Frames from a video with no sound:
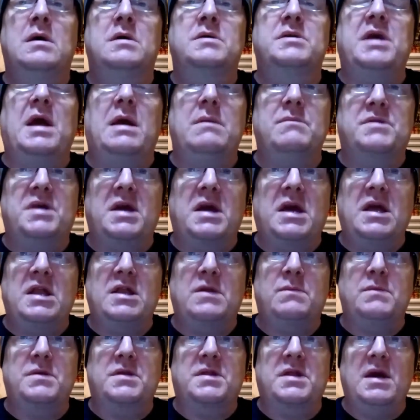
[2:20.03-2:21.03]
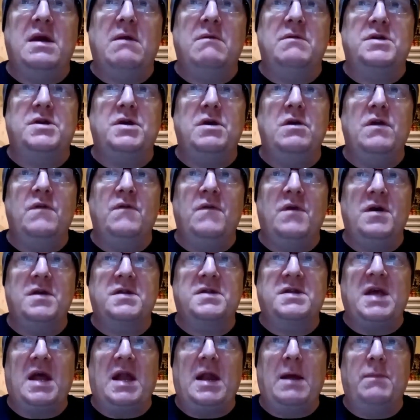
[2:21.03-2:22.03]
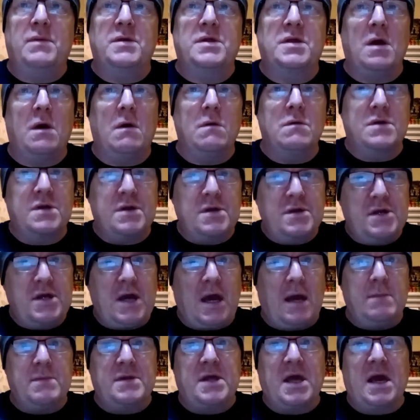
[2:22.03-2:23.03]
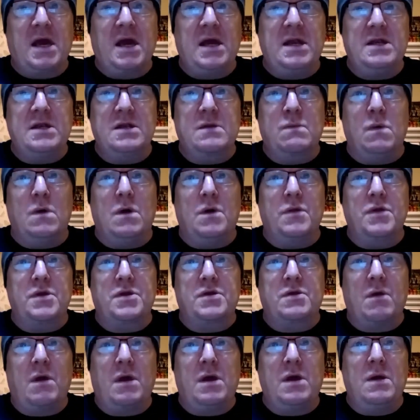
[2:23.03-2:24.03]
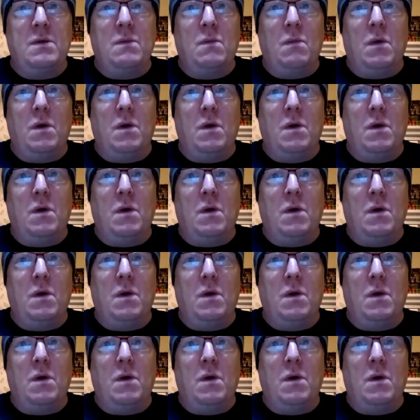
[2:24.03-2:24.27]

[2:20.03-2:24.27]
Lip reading: James Higgins Mysterious Universe, 10 episodes. James Higgins World of Strange...